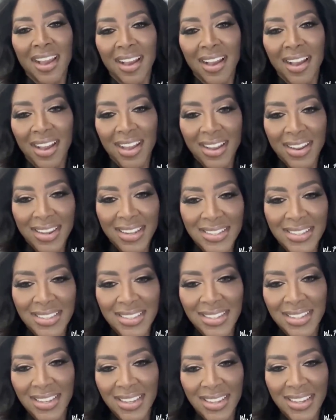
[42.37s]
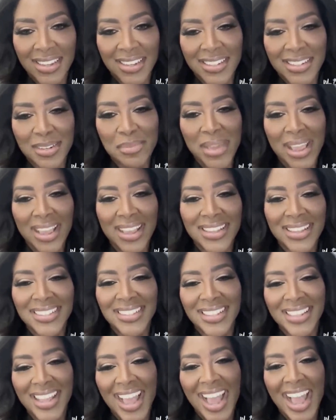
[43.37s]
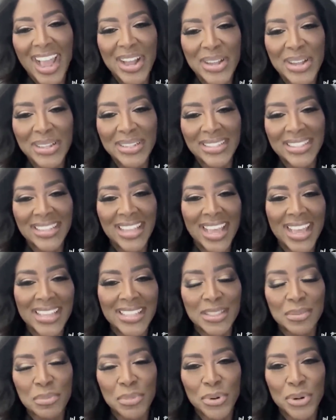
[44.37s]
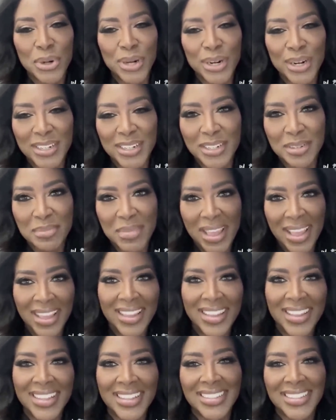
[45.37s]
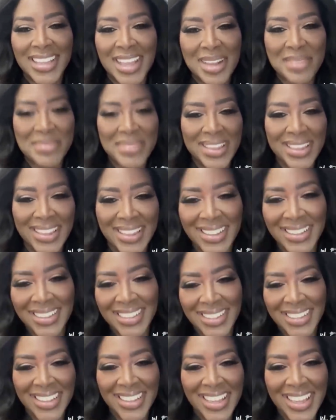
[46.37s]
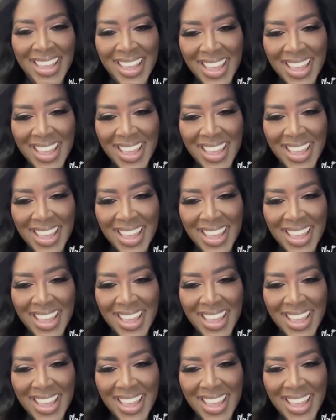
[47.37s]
Let's see. Jamaica is in the house. Yes, more Jamaica is coming.